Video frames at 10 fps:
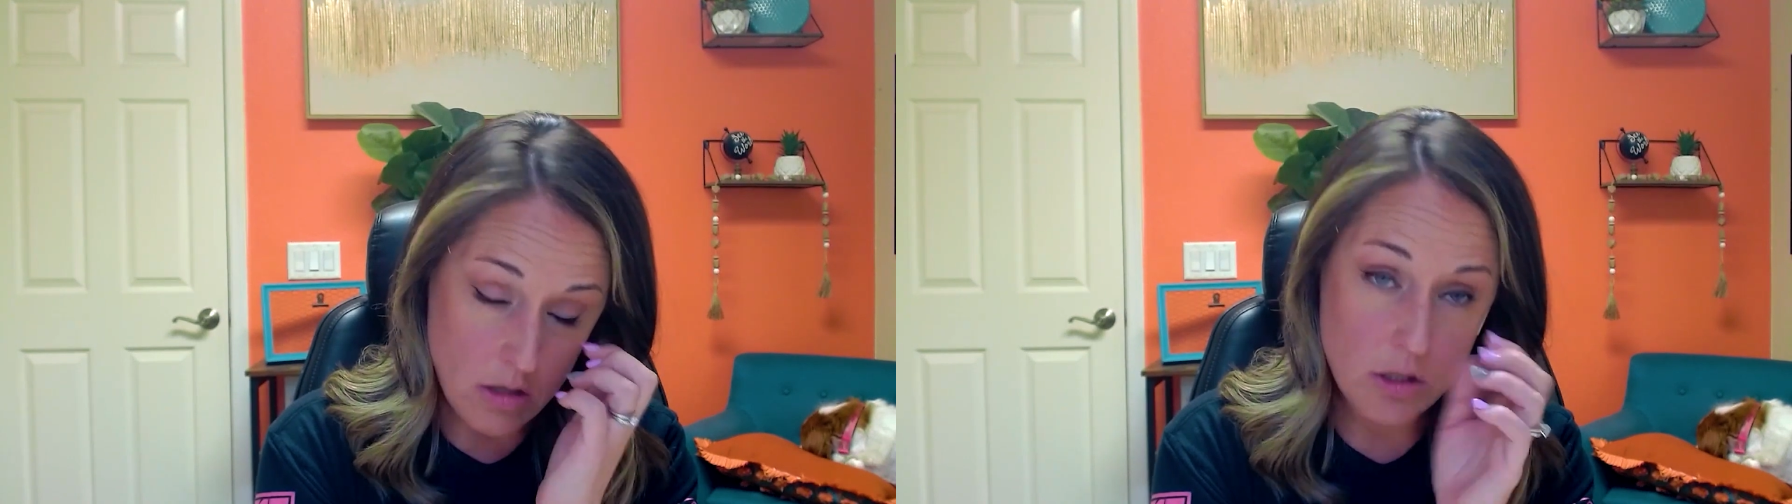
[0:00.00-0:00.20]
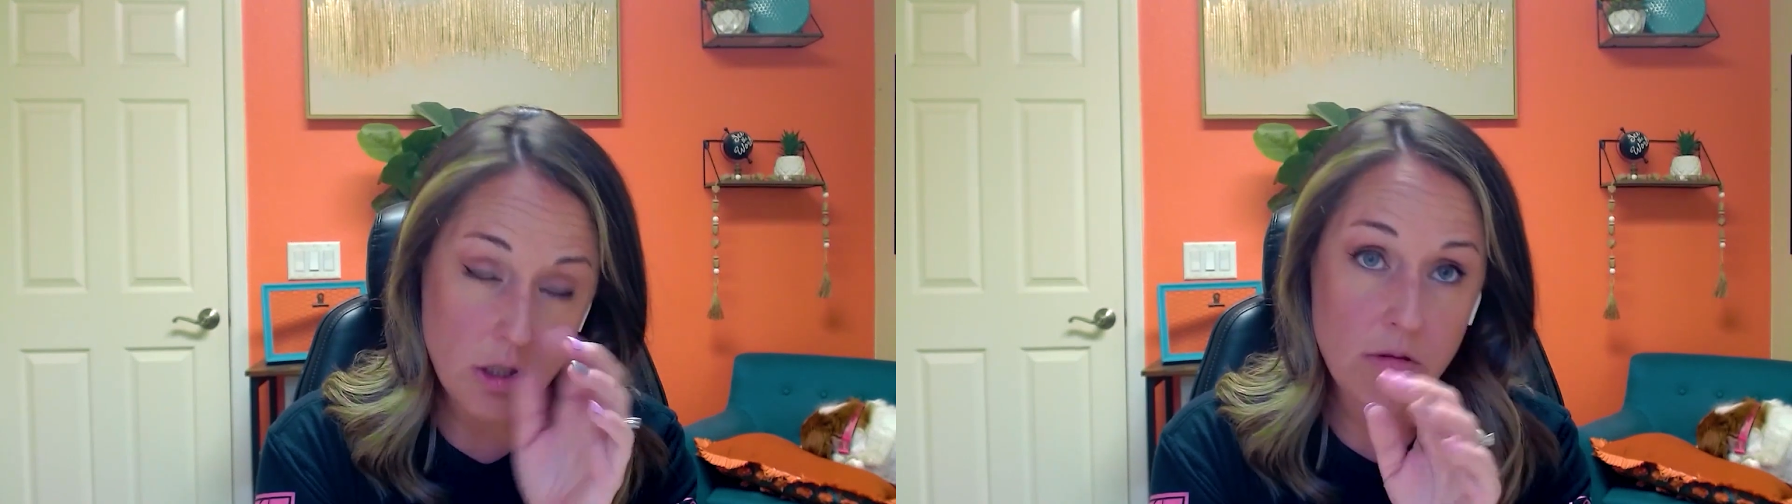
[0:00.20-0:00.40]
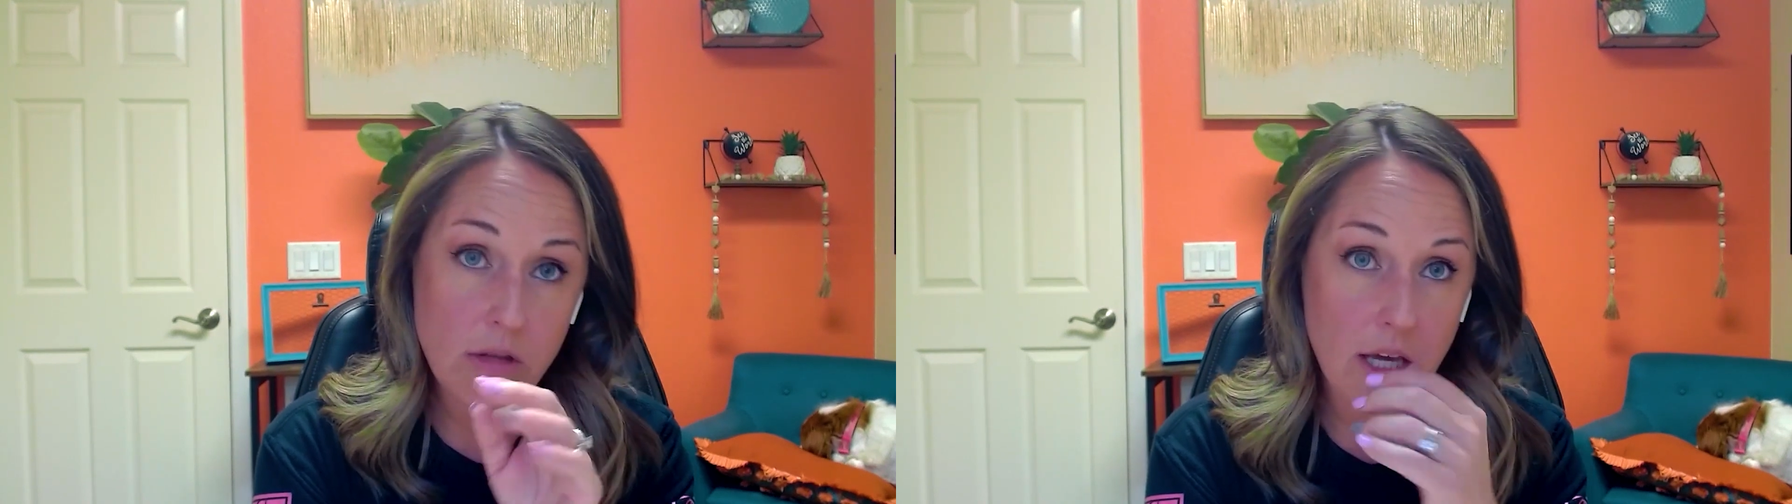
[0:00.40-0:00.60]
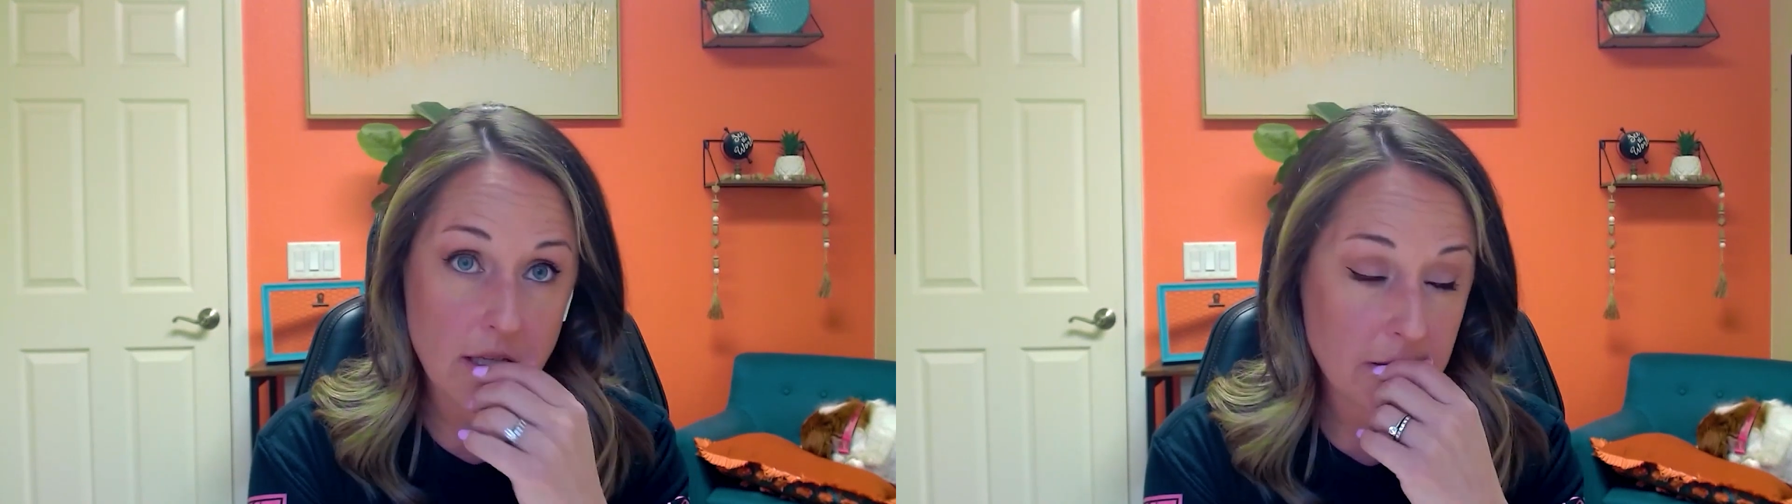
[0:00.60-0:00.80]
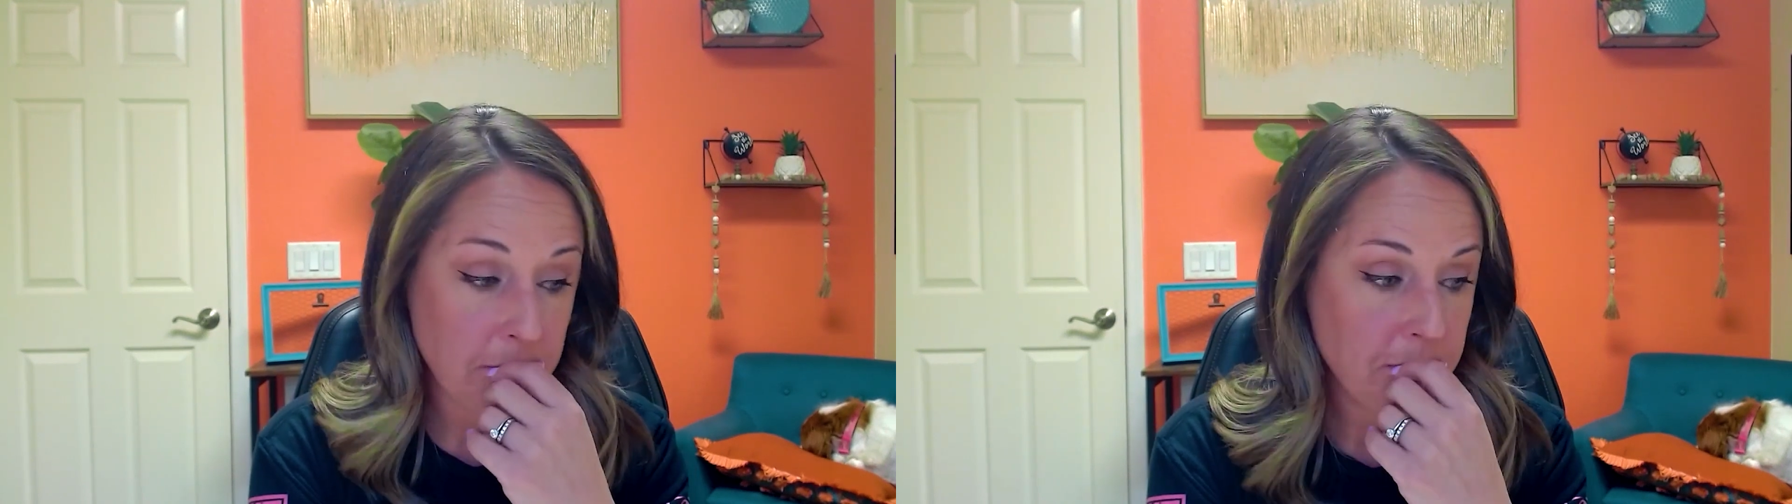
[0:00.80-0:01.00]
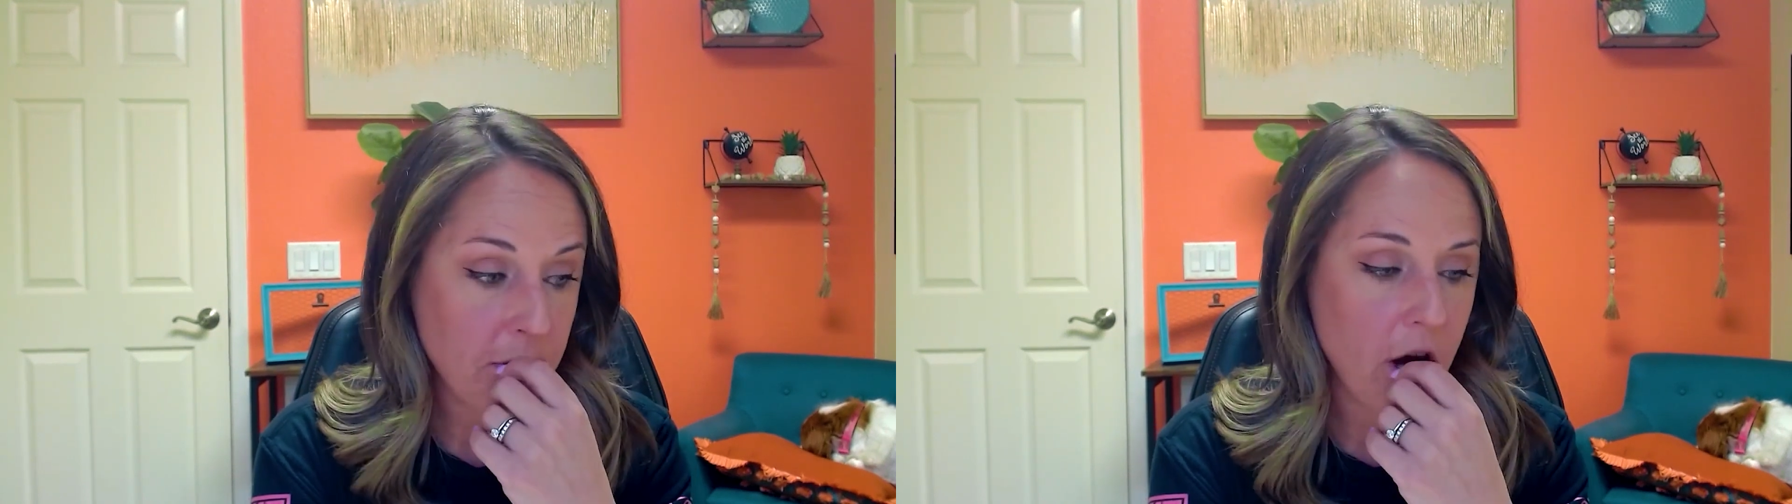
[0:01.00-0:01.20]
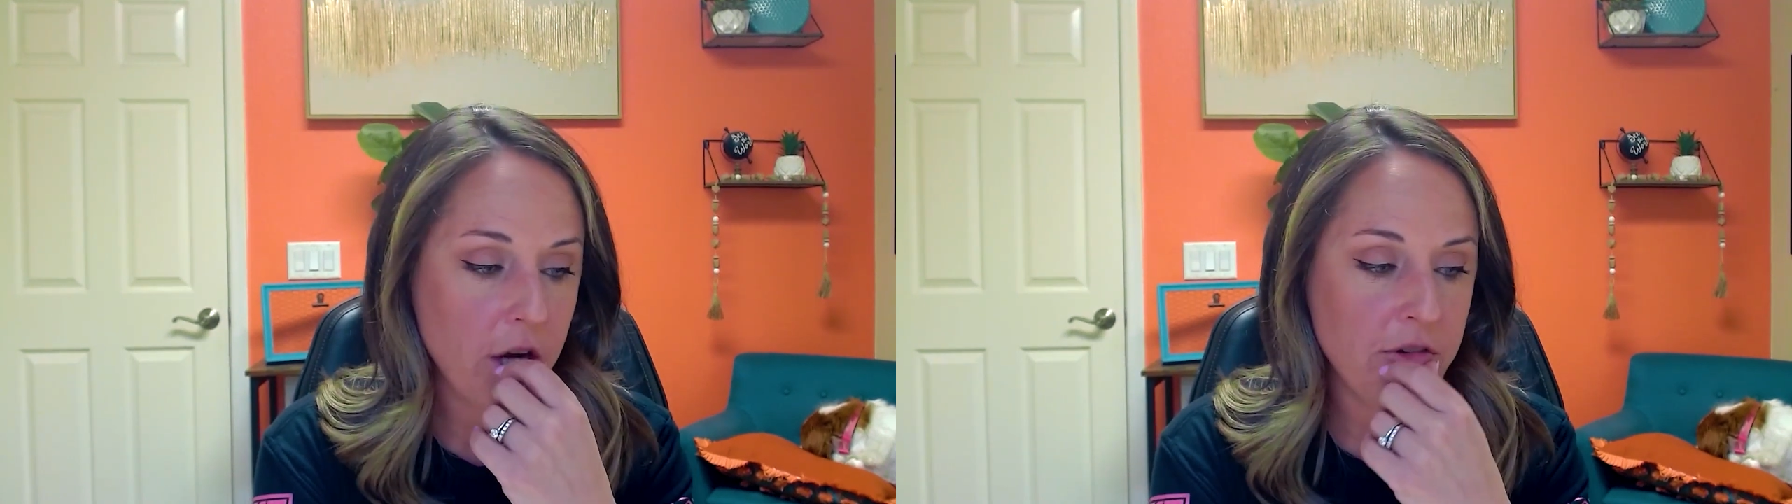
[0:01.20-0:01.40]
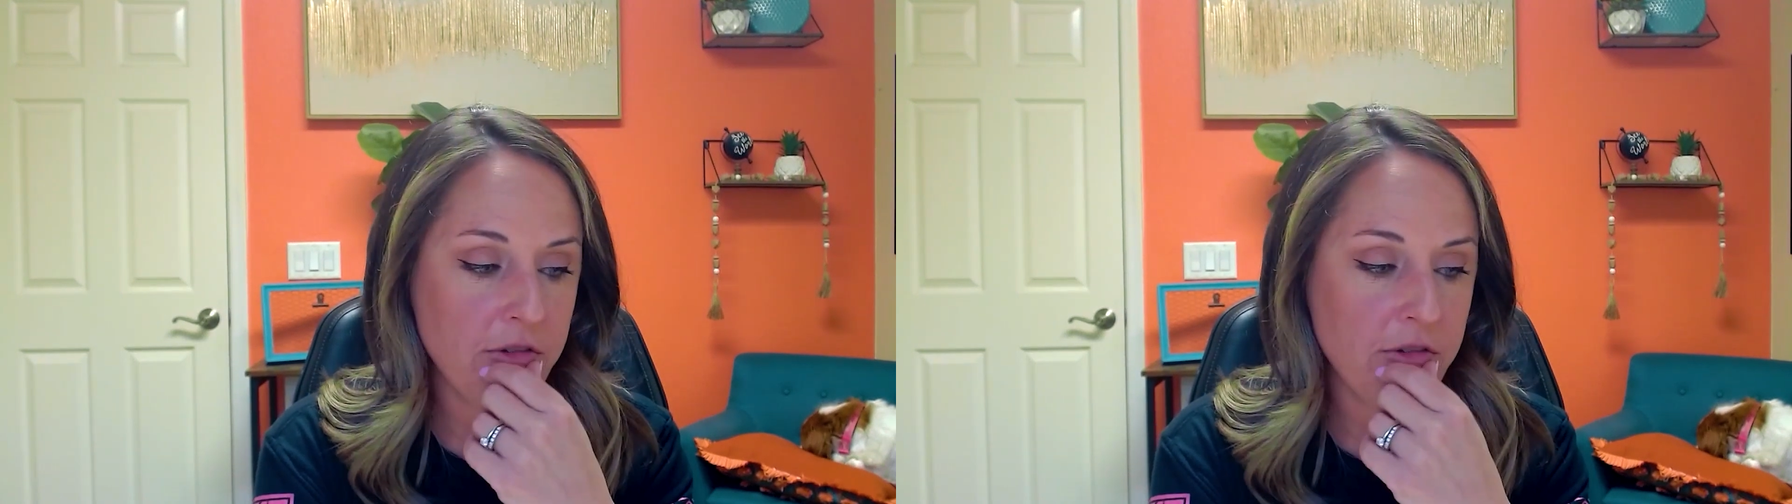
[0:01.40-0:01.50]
2 things? Are you